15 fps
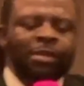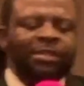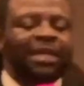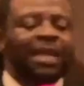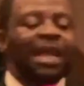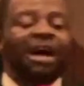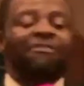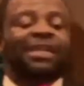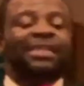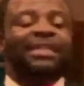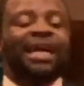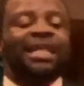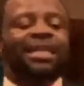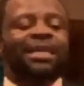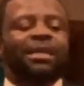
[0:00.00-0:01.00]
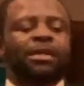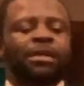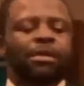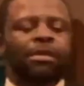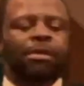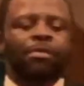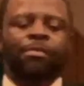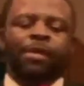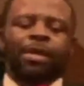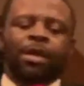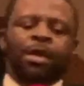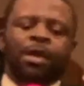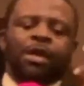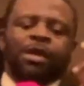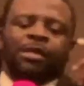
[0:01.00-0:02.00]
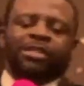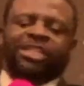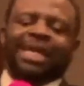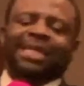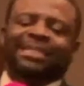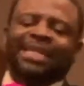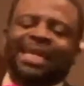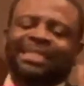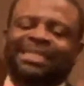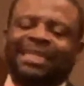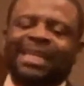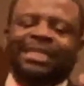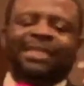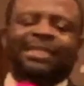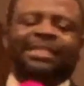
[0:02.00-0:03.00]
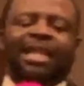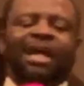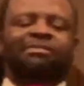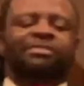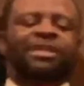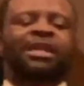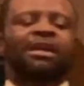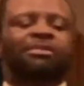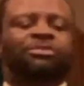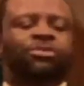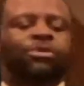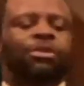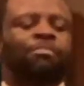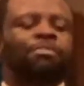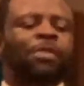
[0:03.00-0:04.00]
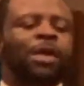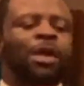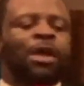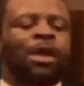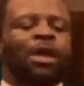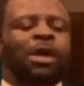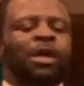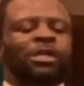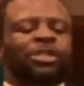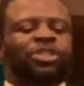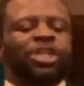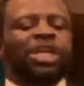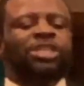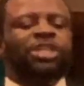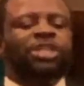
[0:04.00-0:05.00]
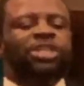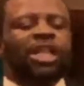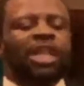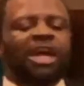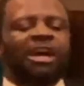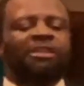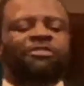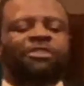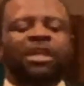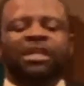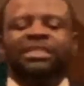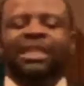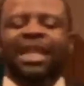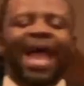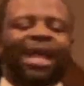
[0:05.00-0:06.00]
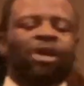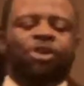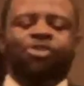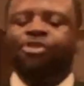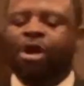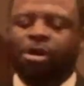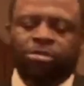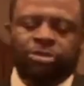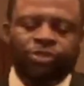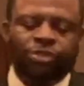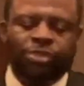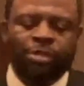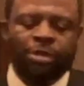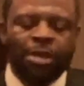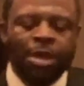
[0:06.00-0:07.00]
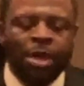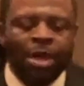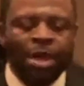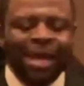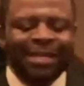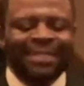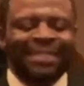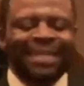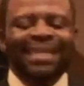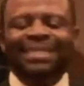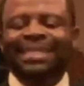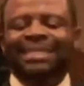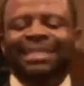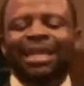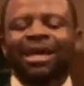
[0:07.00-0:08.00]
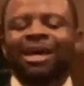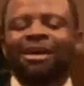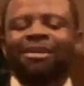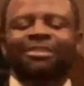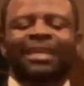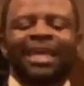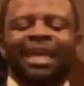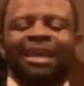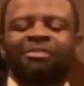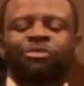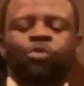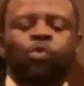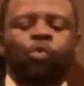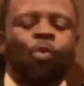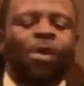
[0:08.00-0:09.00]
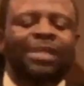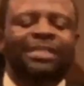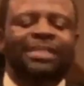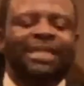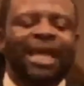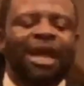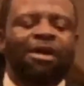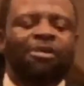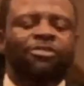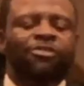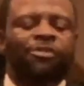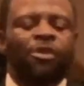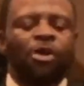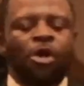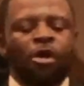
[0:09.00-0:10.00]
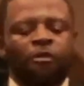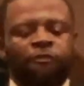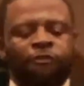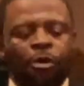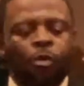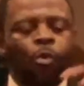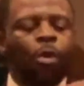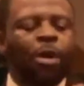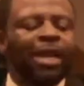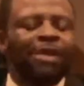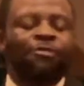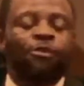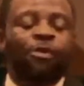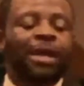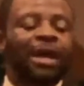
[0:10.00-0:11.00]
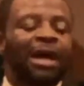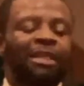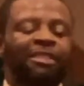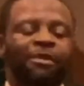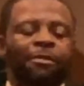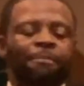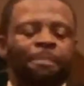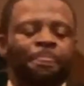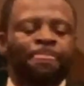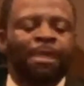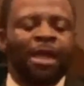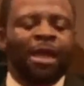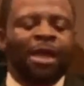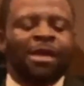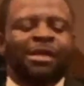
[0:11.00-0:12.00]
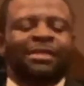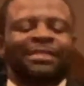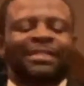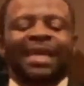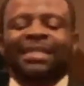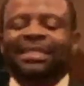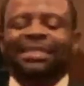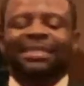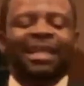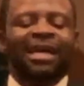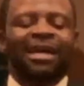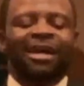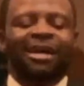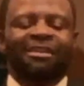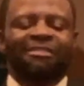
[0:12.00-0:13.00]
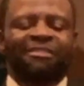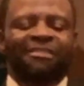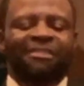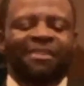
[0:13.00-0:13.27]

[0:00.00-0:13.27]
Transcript: To love each other just as Jesus loves us. Jesus' love looks like a cross. Mm. Jesus' love gives oneself for one and for the other. Jesus' love